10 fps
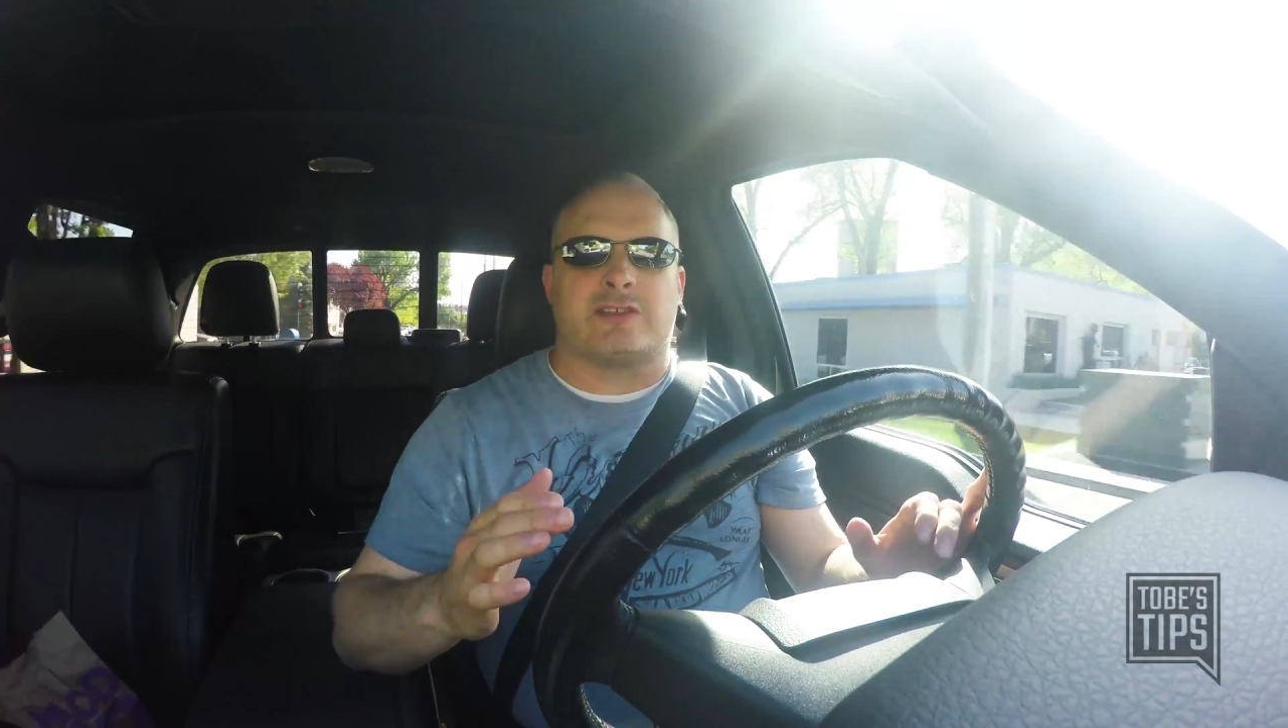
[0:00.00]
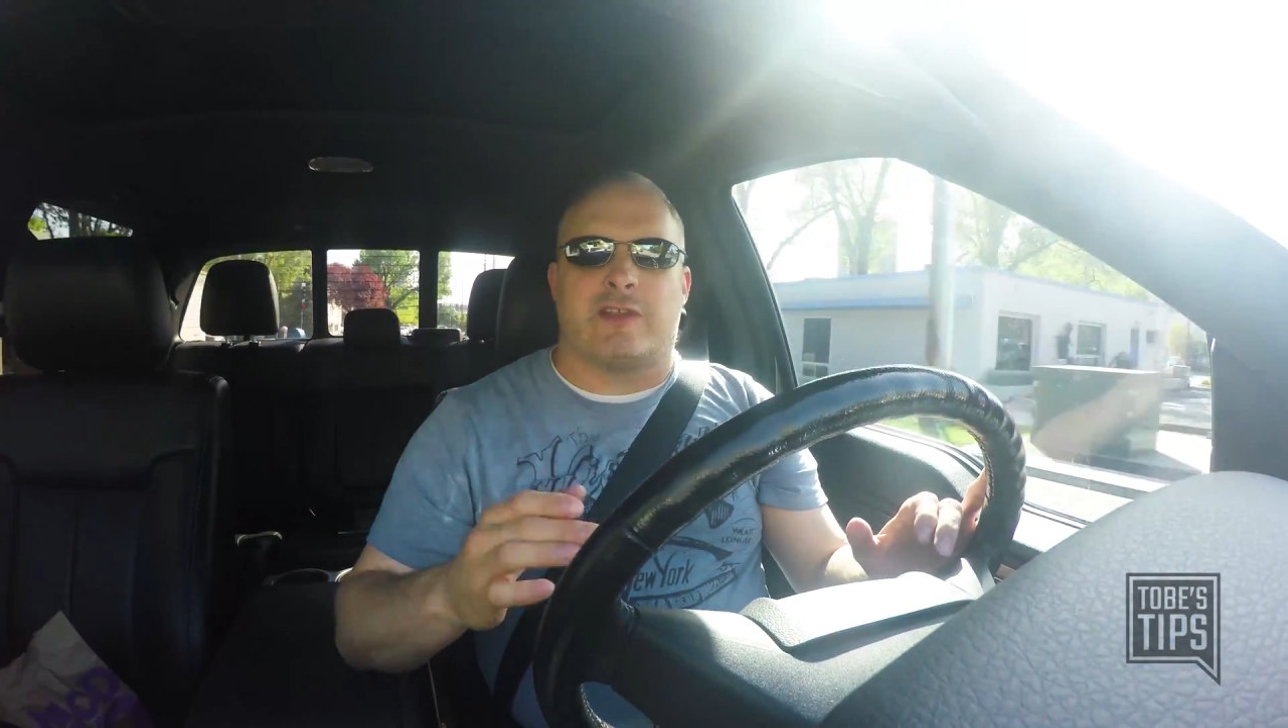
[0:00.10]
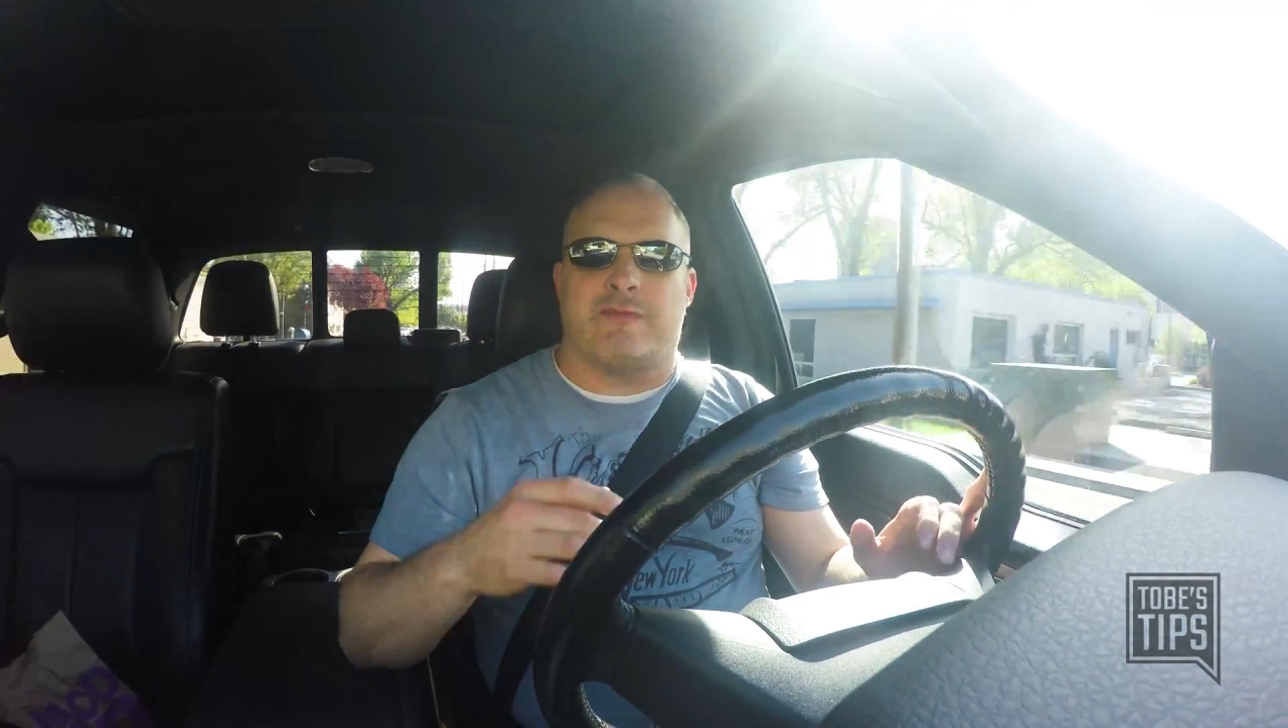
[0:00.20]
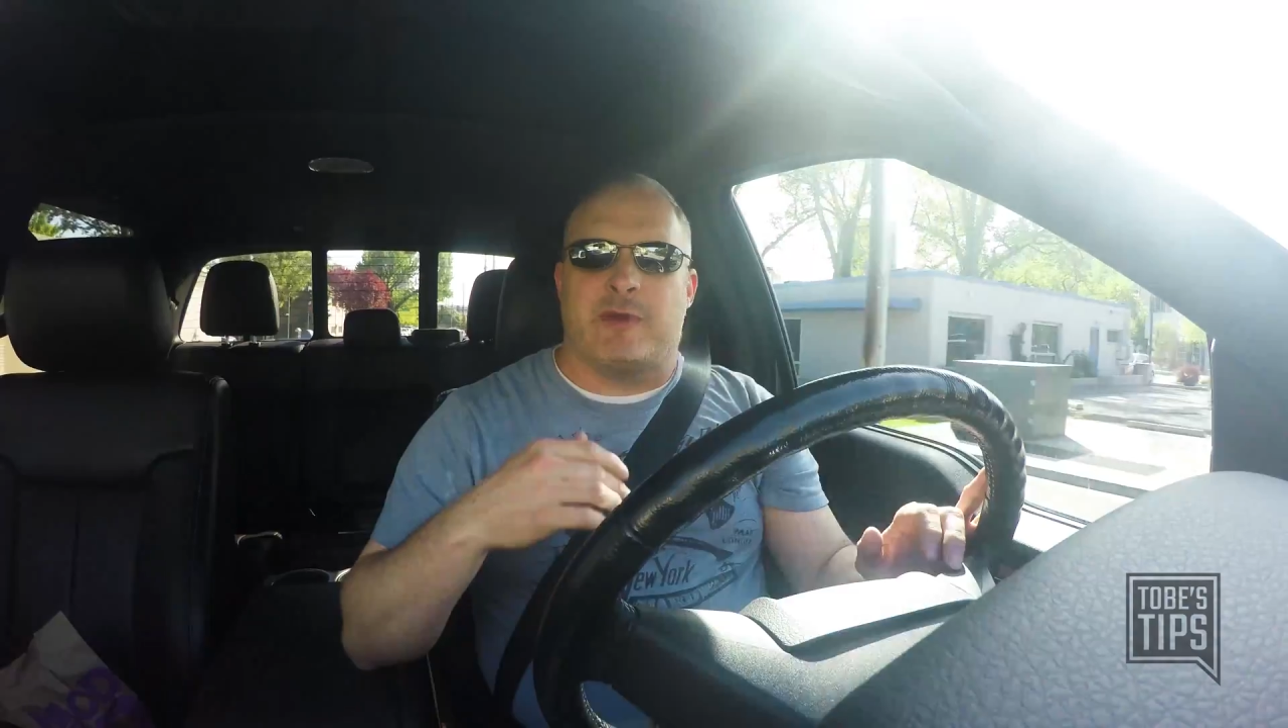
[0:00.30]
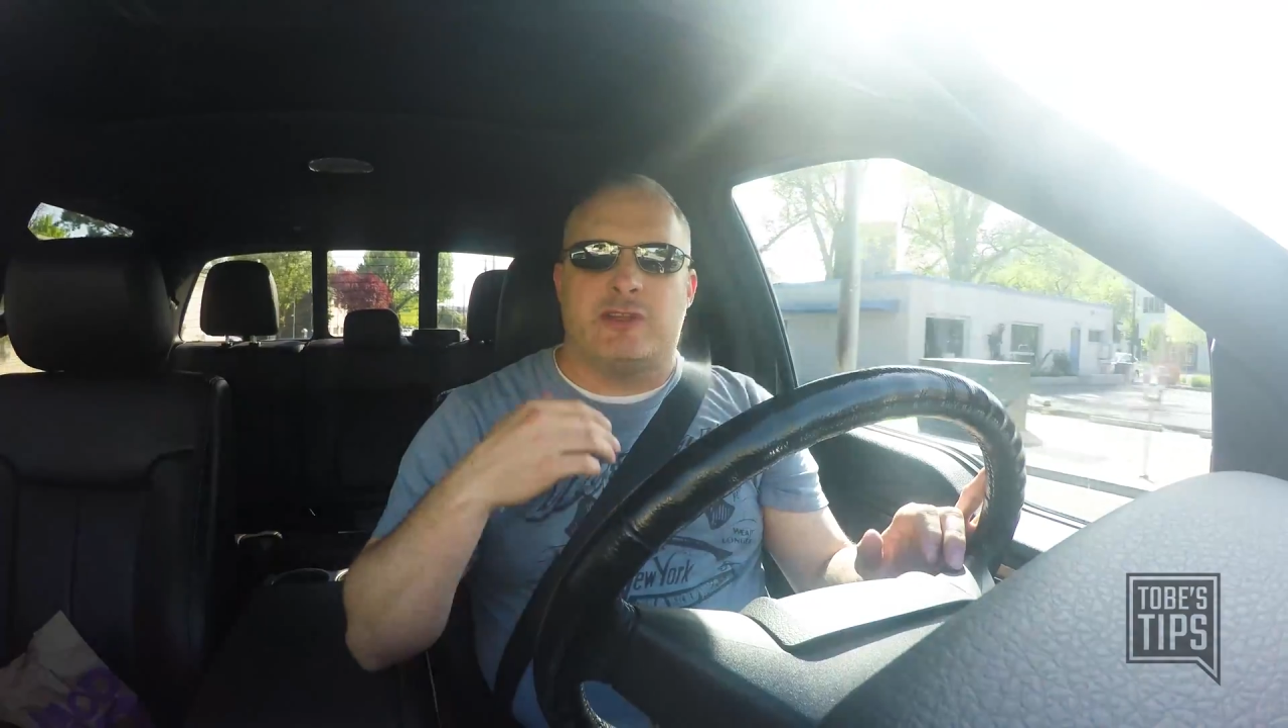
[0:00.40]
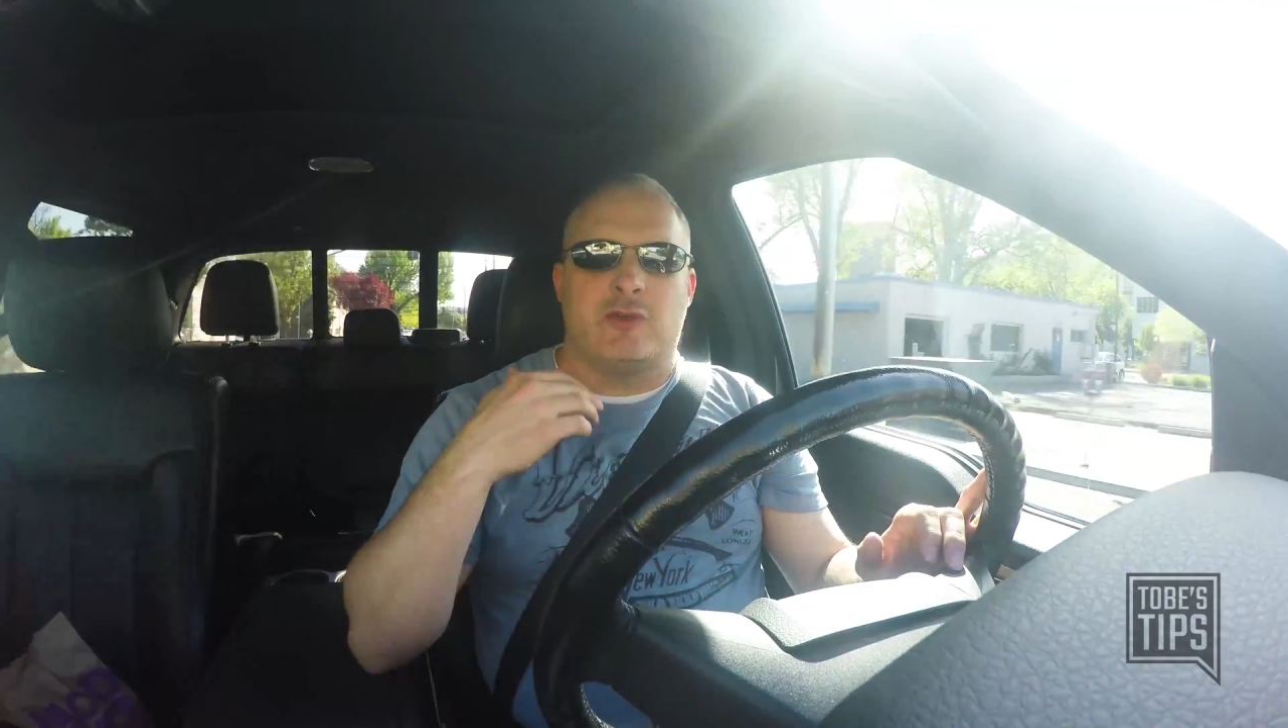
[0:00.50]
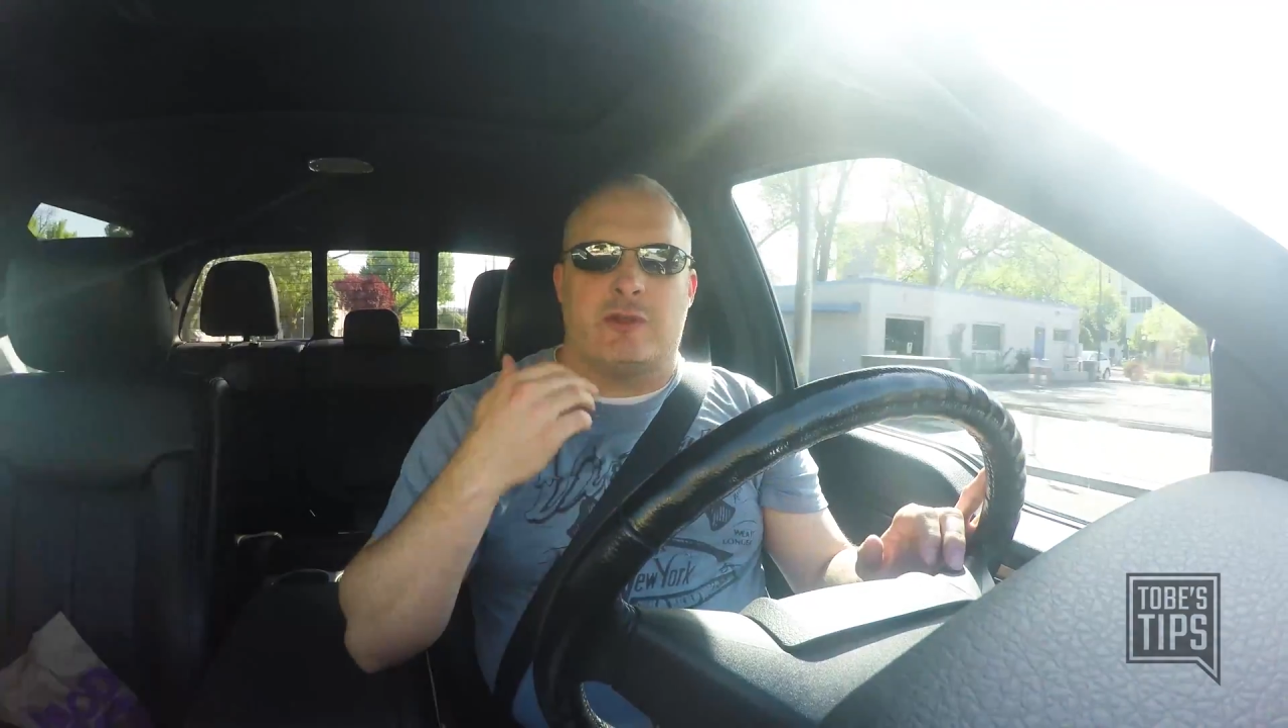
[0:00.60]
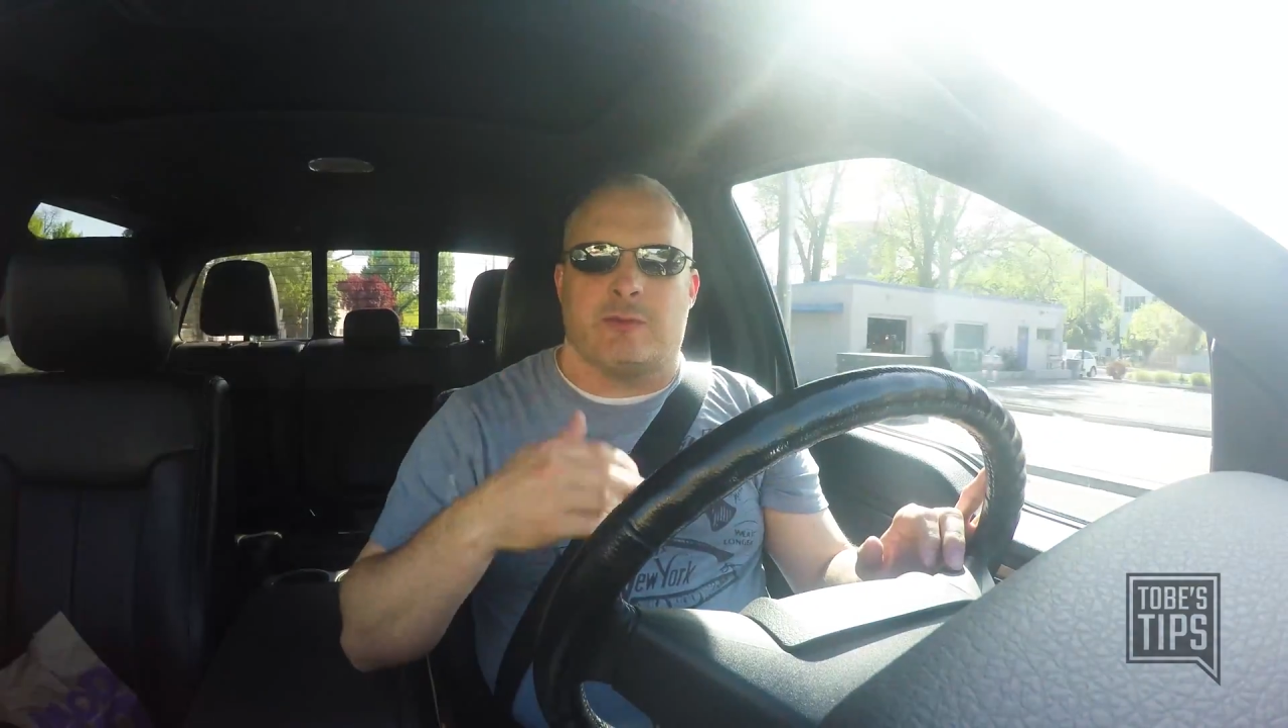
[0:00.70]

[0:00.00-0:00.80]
So they've been doing